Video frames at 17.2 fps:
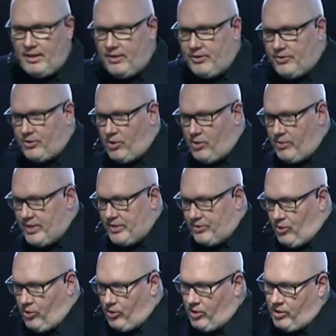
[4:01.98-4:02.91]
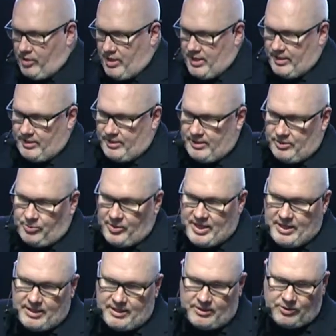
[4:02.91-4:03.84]
So in Stockholm, in
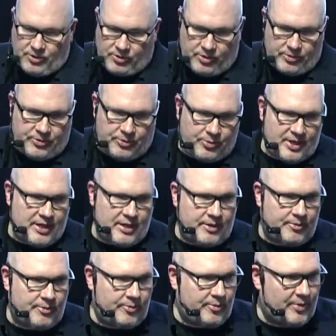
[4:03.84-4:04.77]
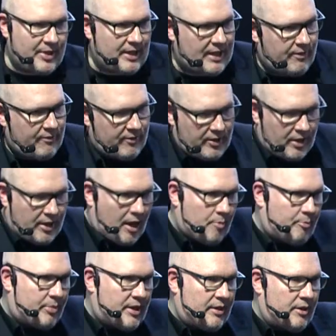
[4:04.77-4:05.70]
Sweden, Stockholm, Sweden, we live up
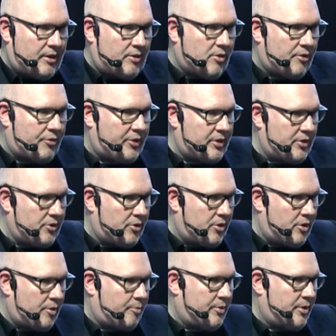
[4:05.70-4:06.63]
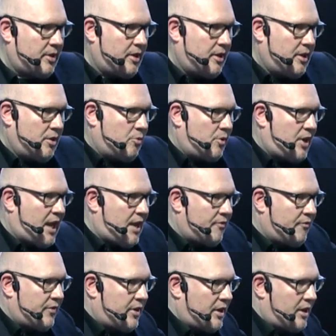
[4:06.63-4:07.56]
in the northern Europe. We
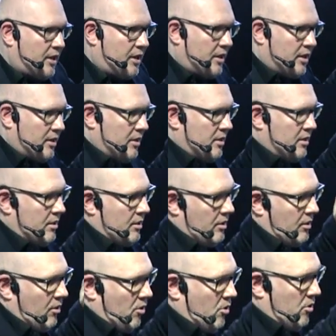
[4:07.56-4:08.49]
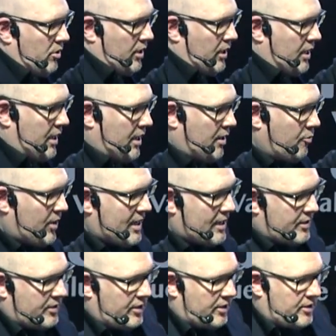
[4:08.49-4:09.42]
have uh, long uh,
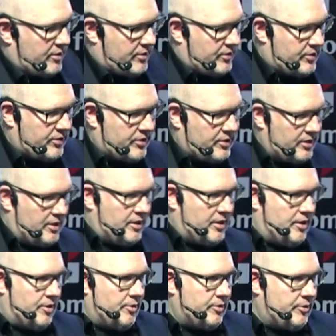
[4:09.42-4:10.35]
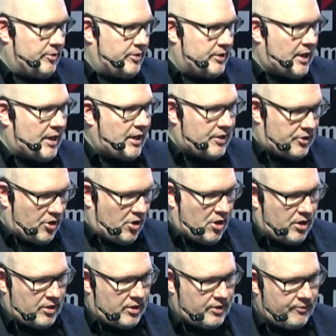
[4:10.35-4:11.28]
winters that are
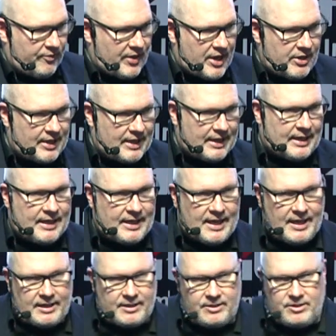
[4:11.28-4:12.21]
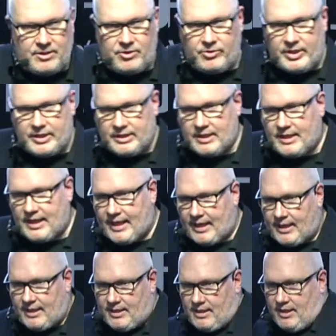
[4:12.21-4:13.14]
dark, very little light during the
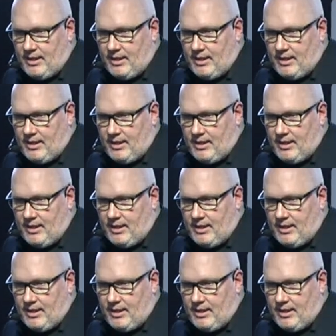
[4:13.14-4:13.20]
day.